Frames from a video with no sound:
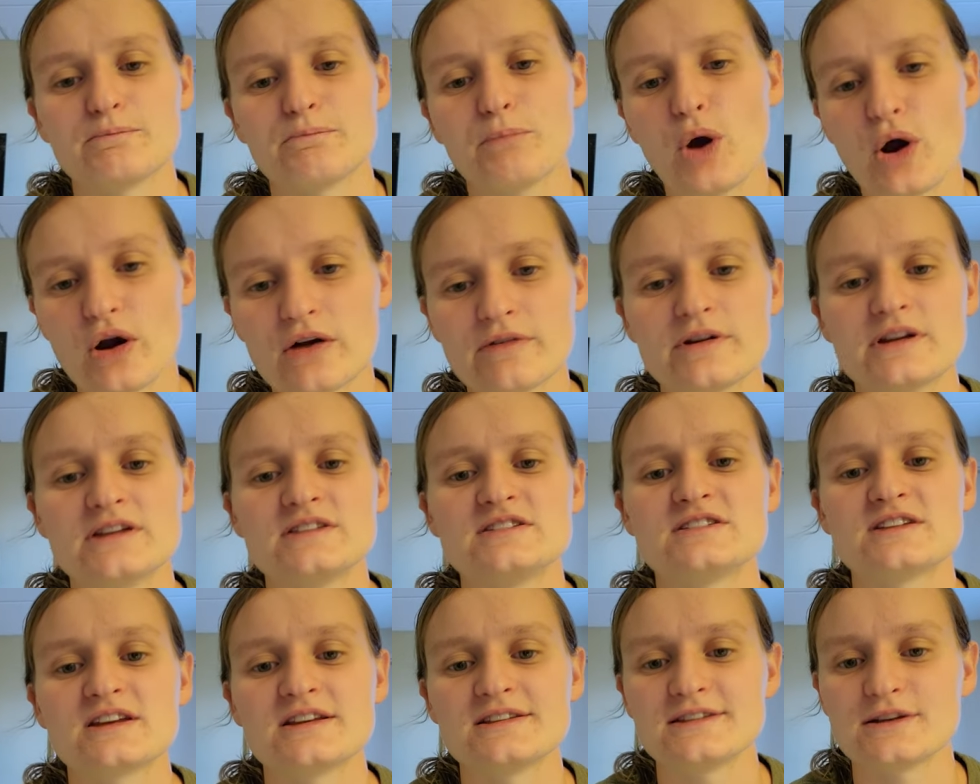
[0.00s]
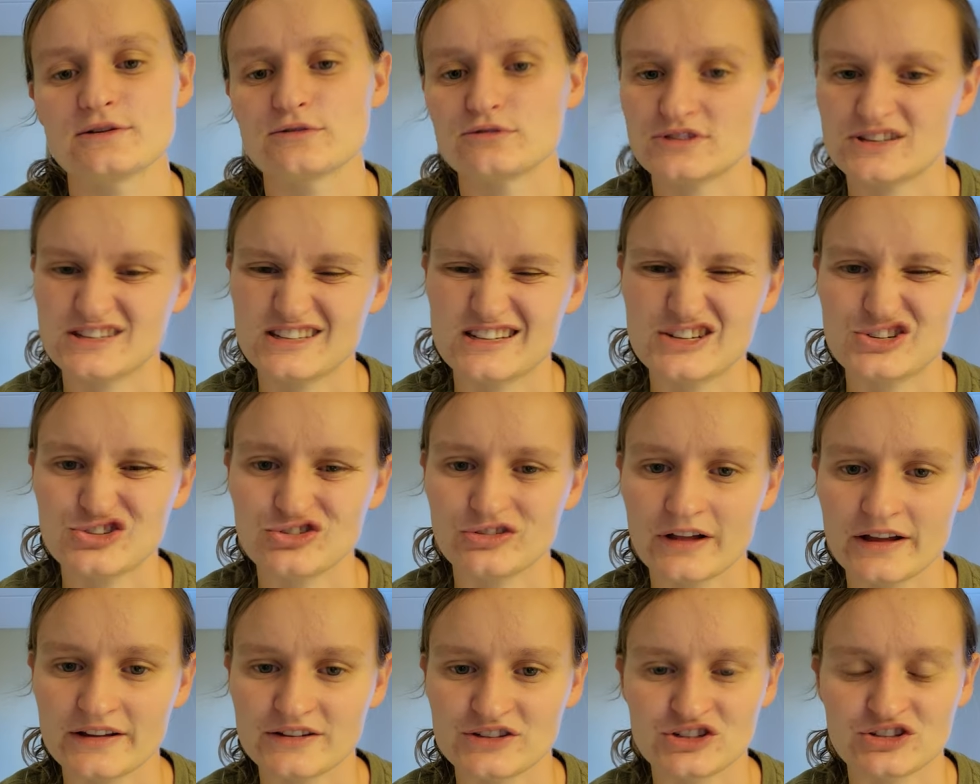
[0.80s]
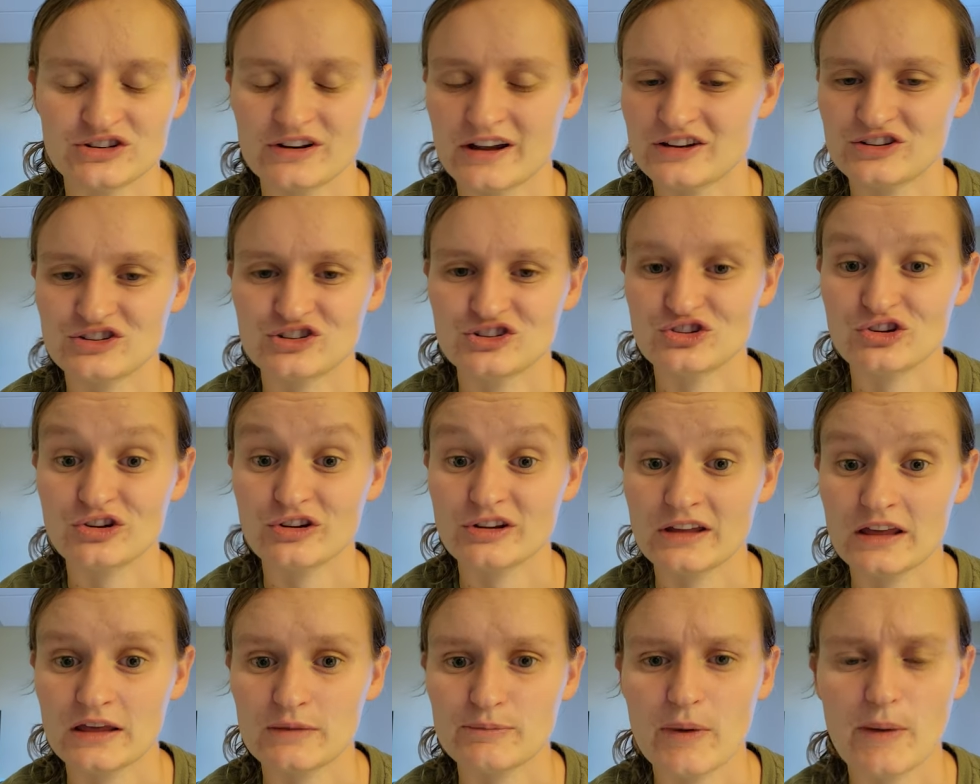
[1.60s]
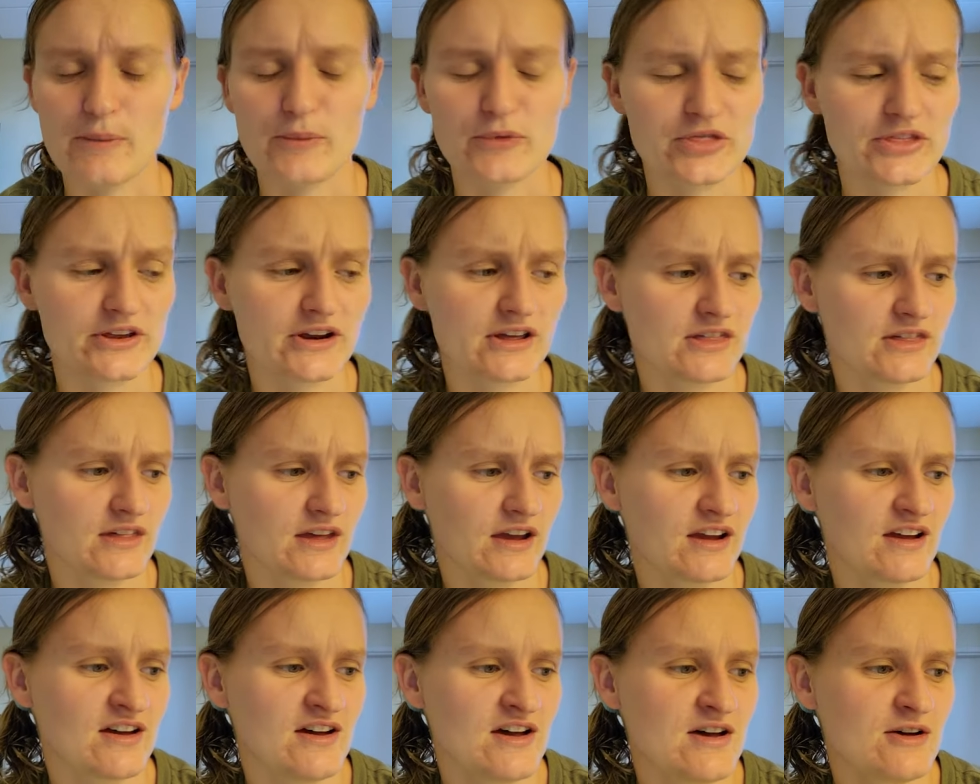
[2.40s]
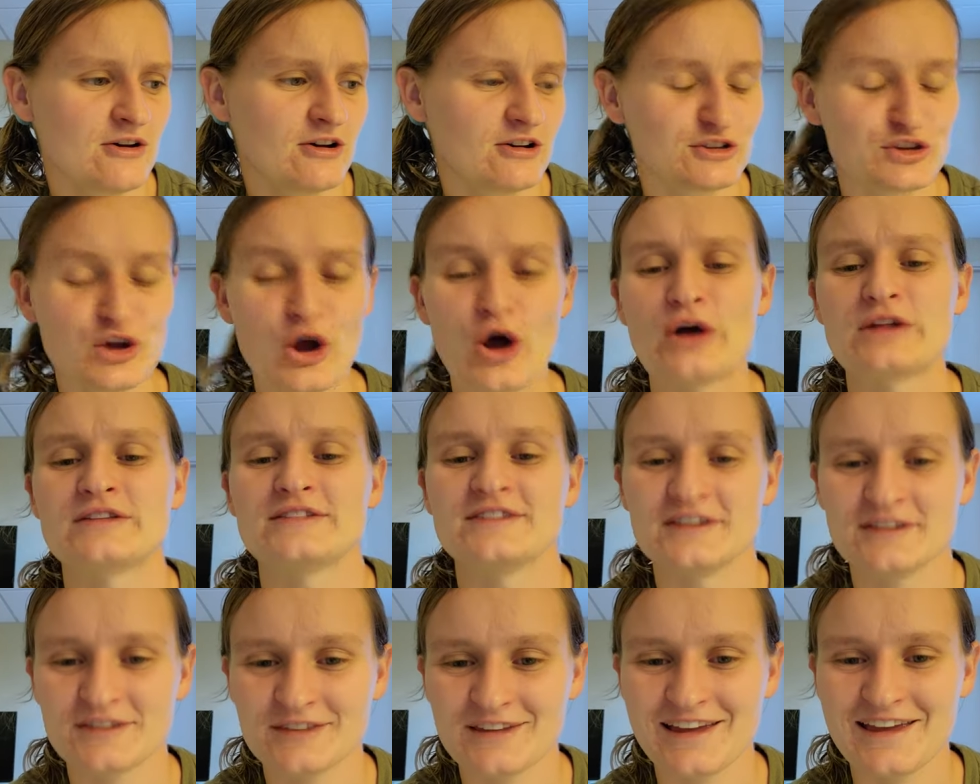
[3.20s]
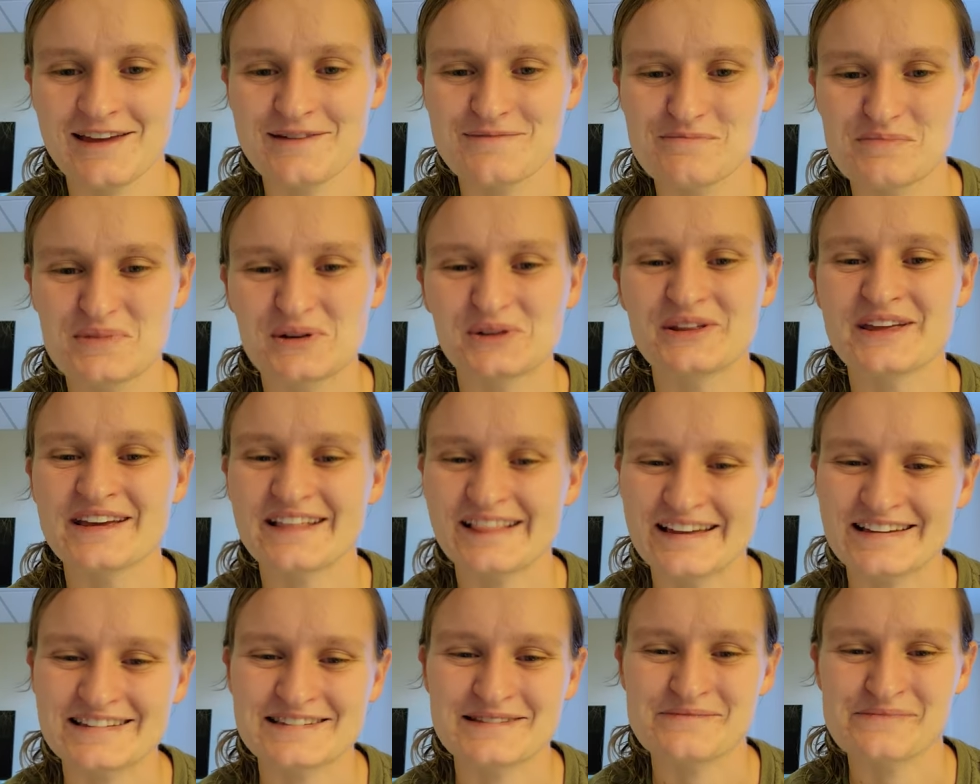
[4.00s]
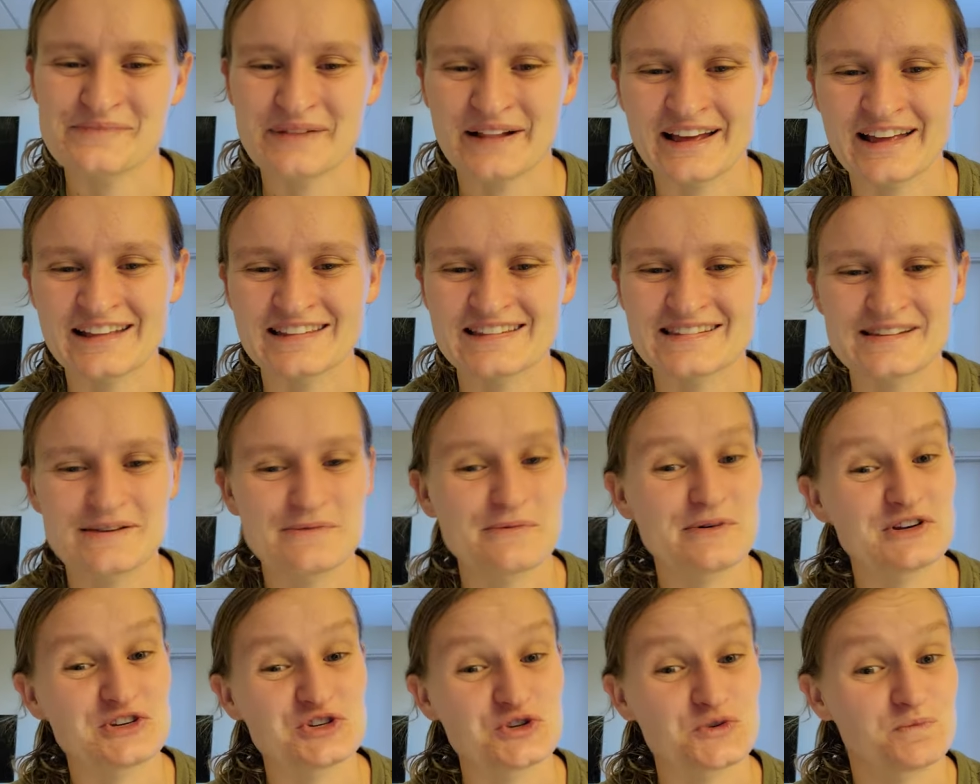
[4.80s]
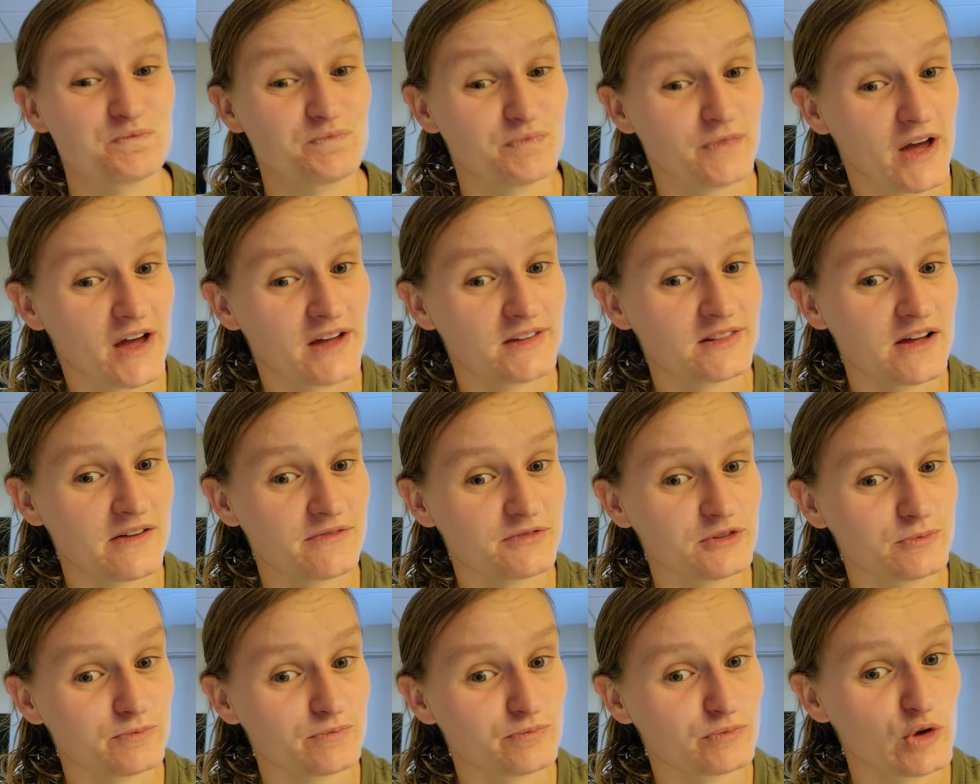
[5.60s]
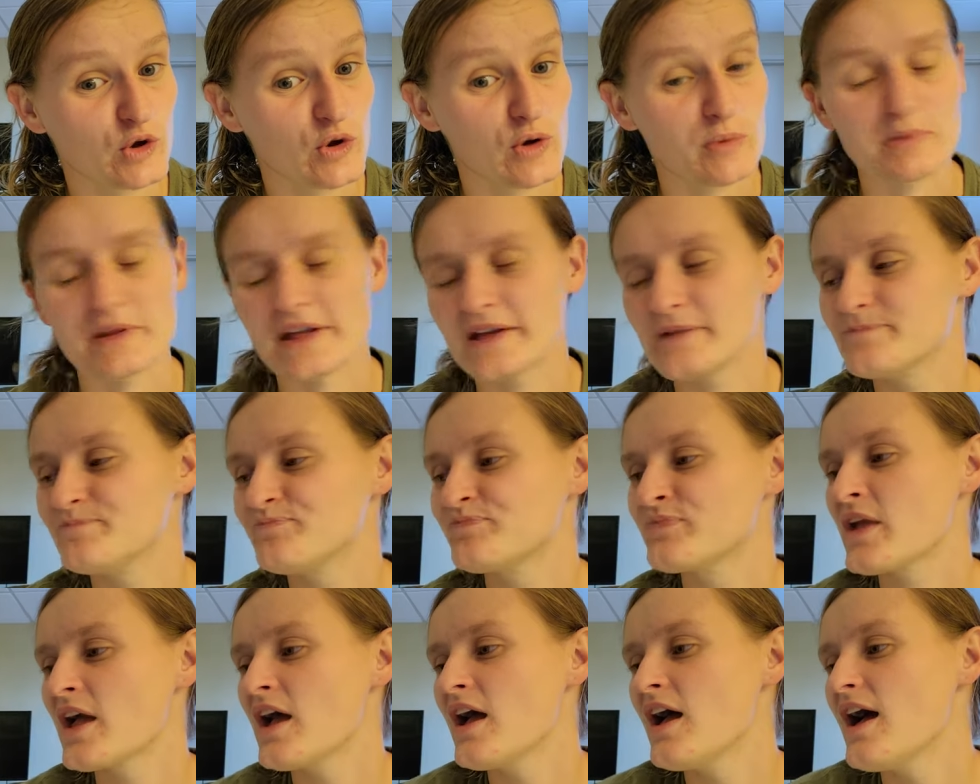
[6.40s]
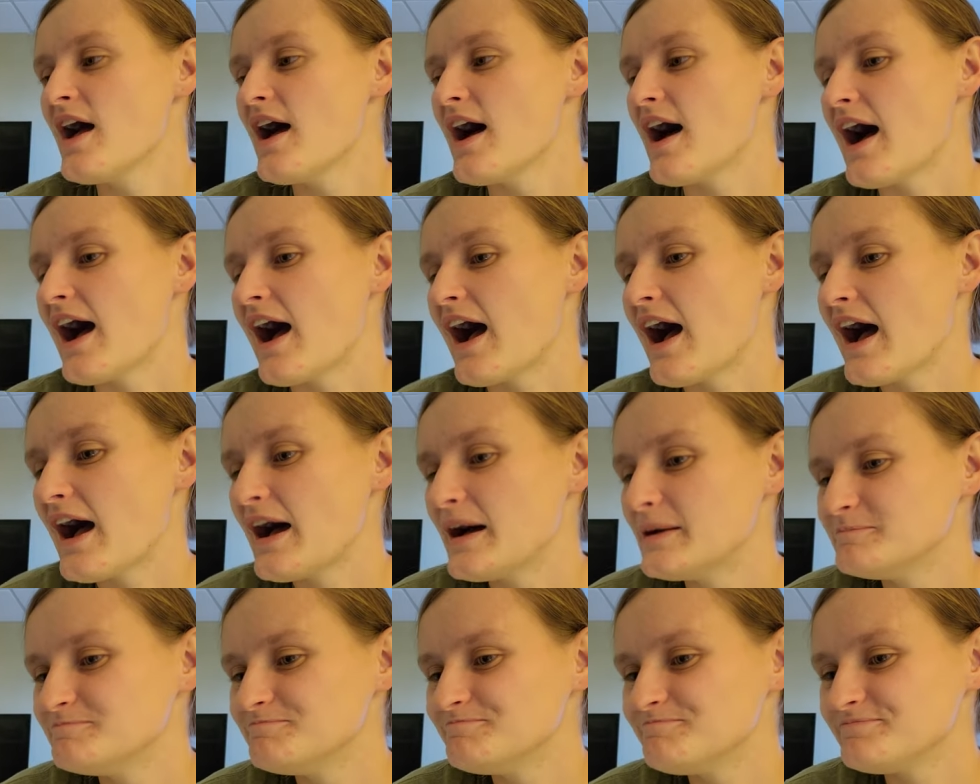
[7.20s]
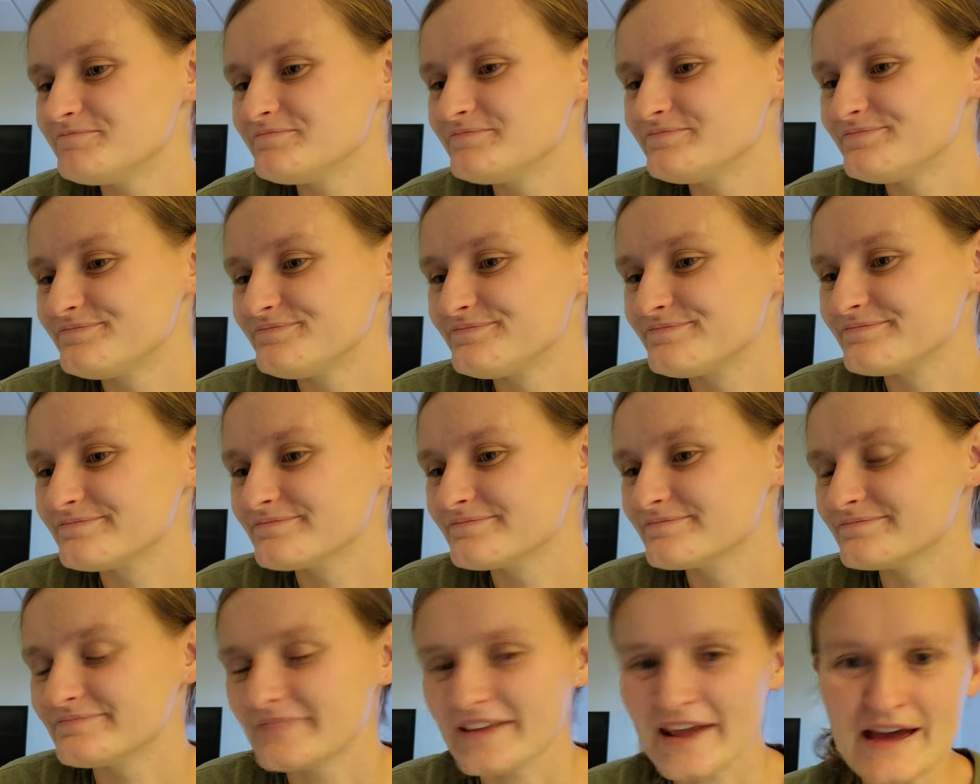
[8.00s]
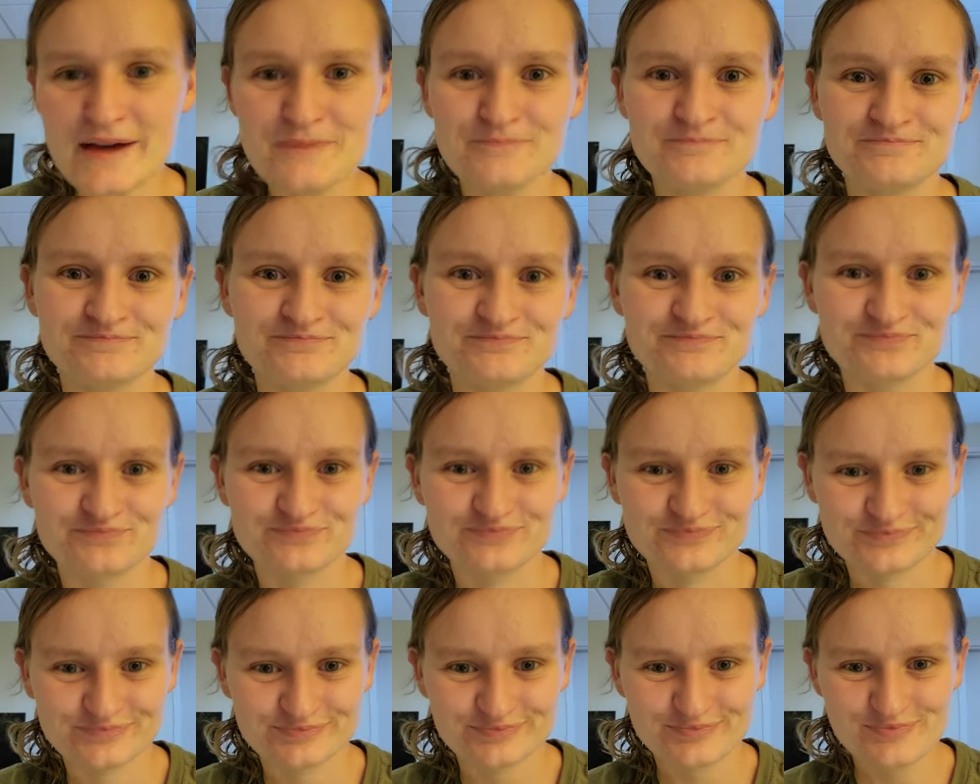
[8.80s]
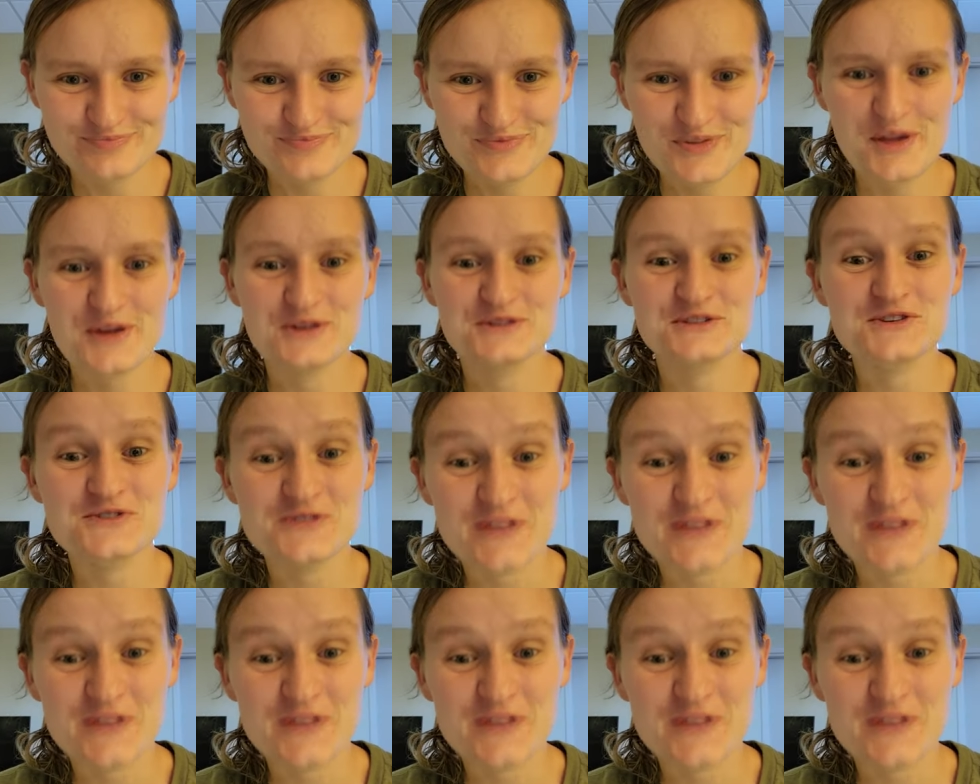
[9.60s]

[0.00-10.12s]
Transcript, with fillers: Part of it is because I was a teacher last year and I just couldn't keep up with anything. I was constantly building lesson plans, which I loved. No complaint. Um, yeah. So